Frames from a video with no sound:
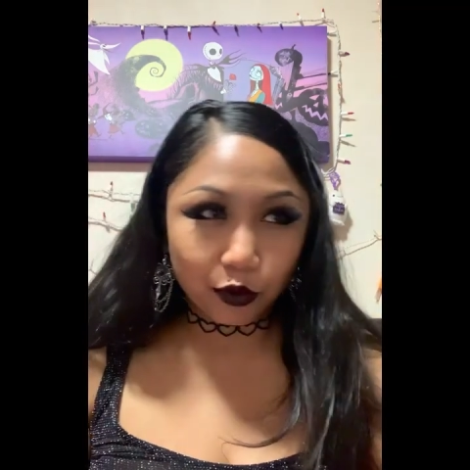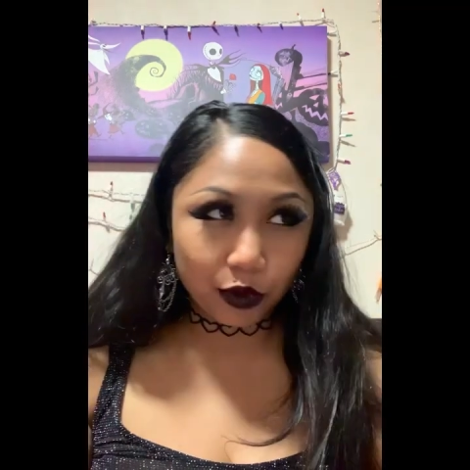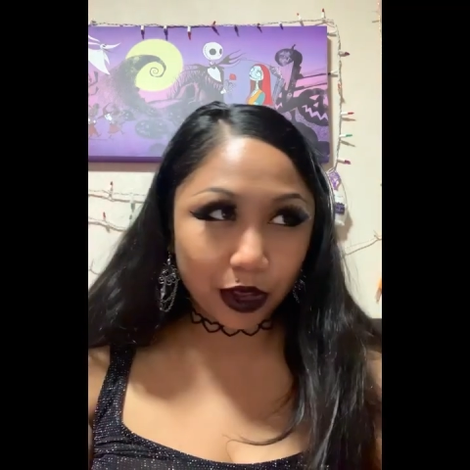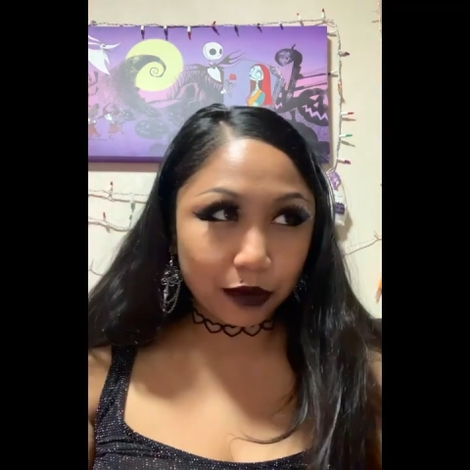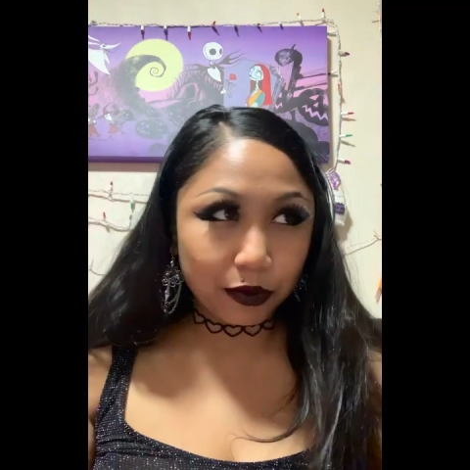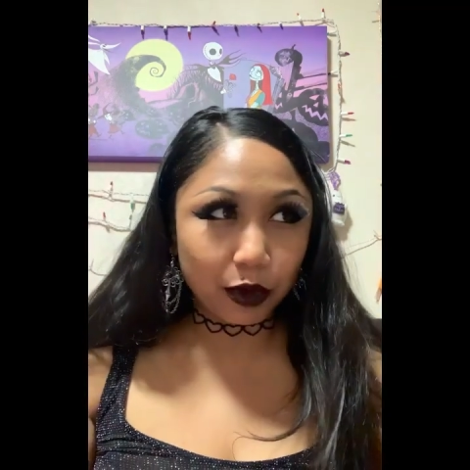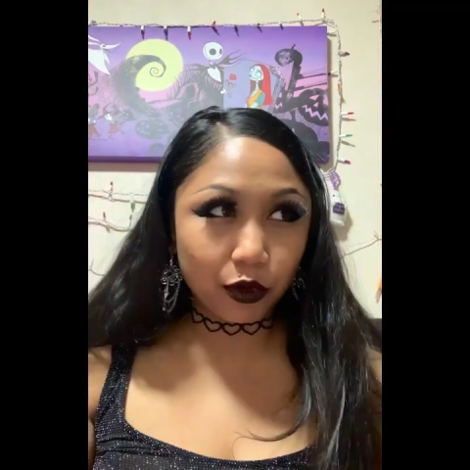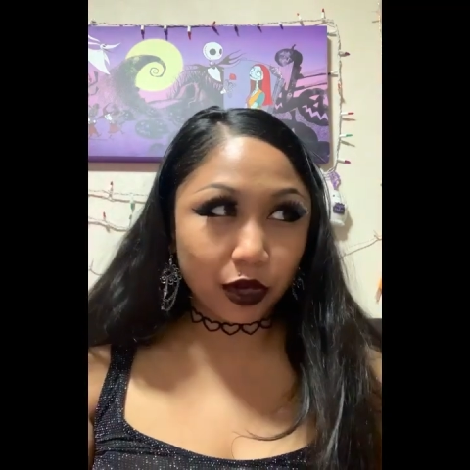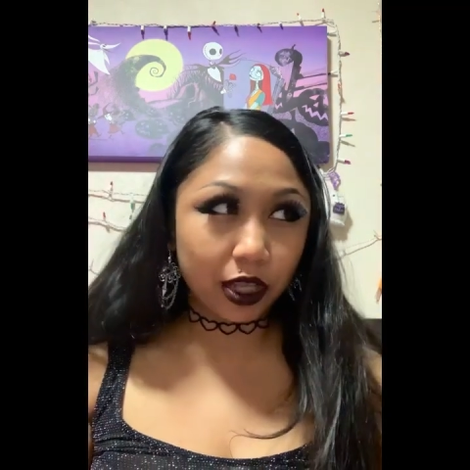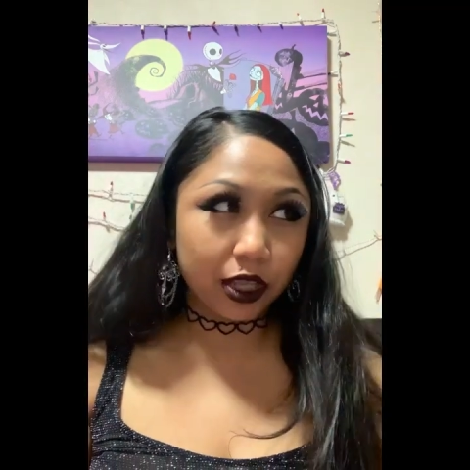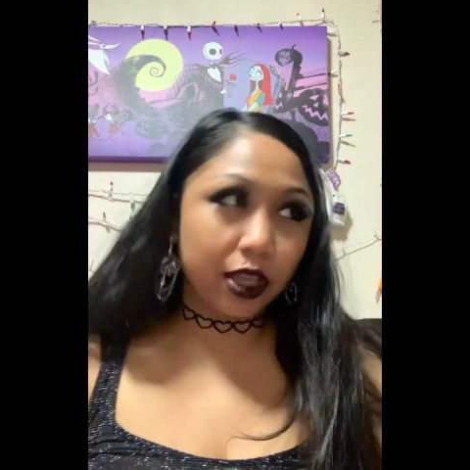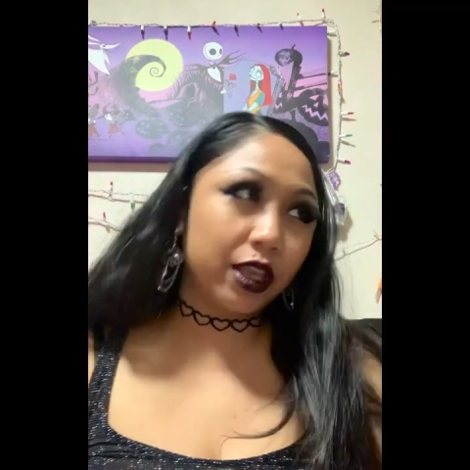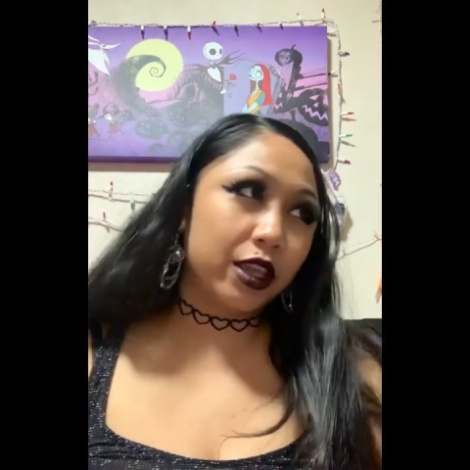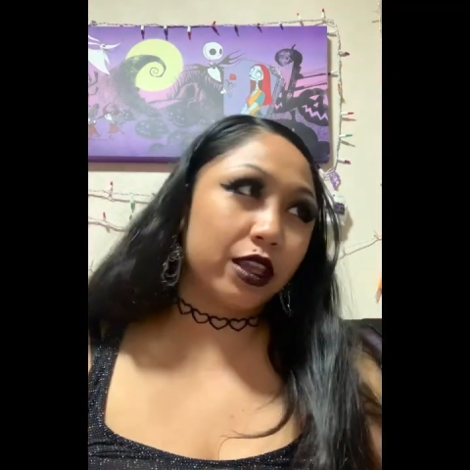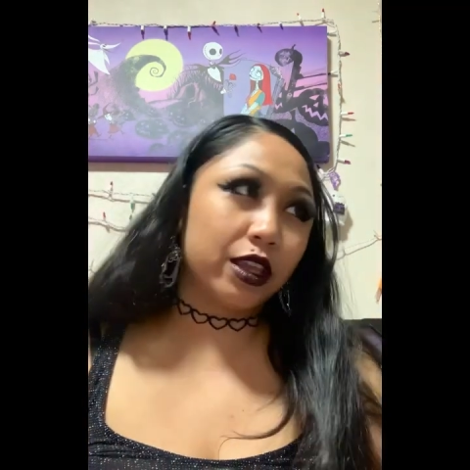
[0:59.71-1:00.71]
I've been wanting
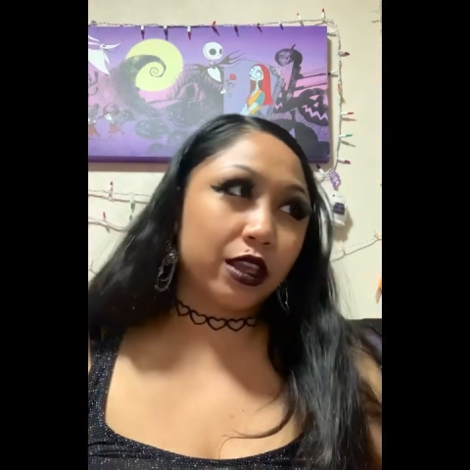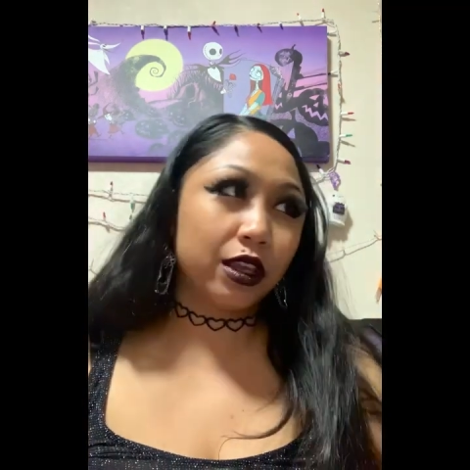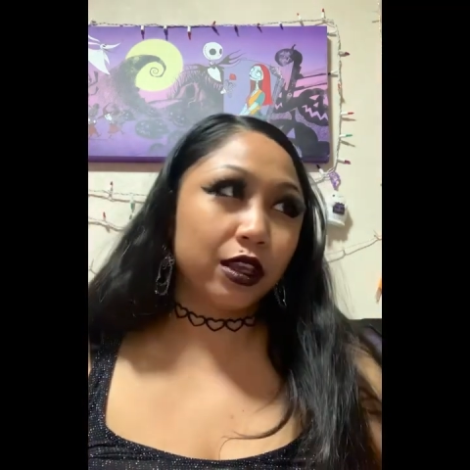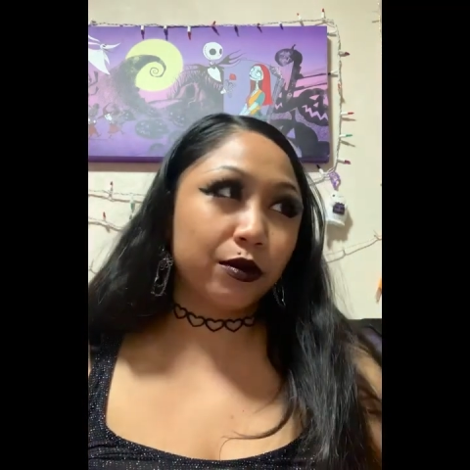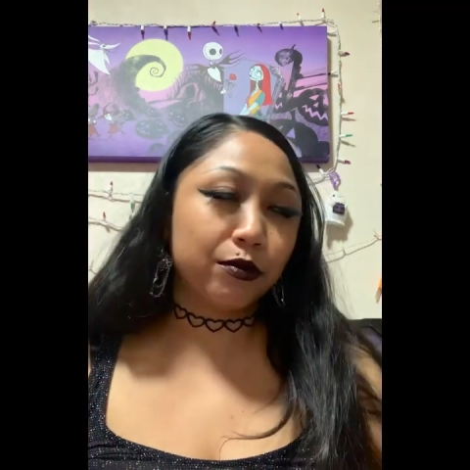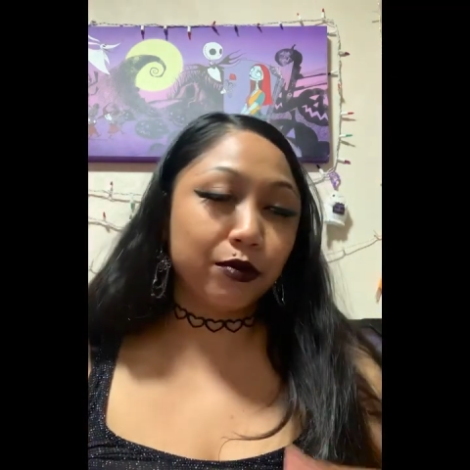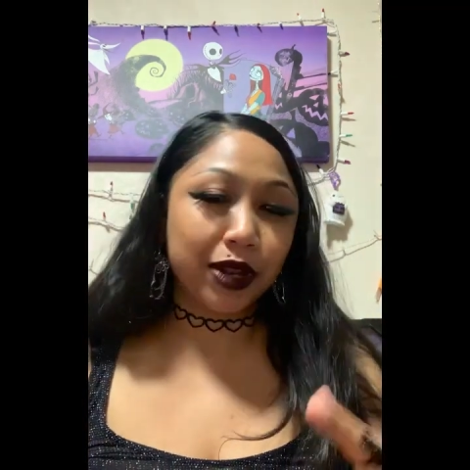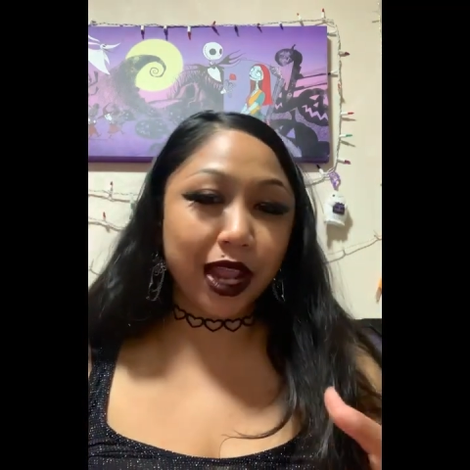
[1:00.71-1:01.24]
a